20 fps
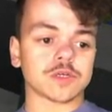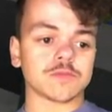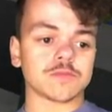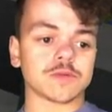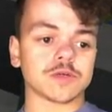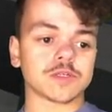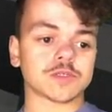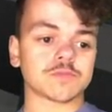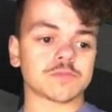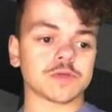
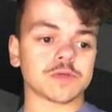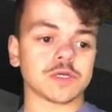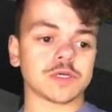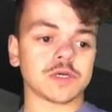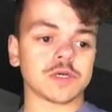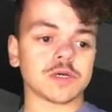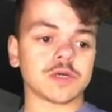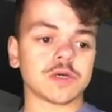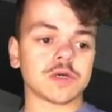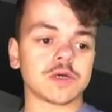Must be
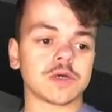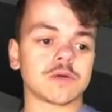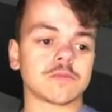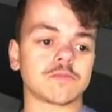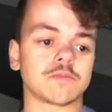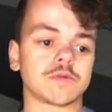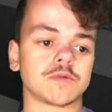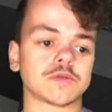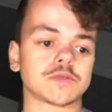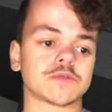
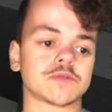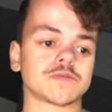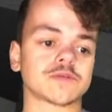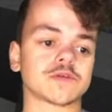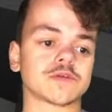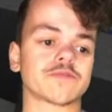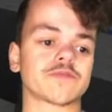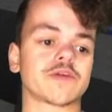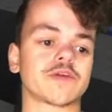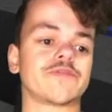
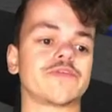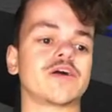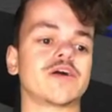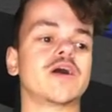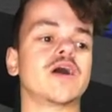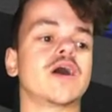forever.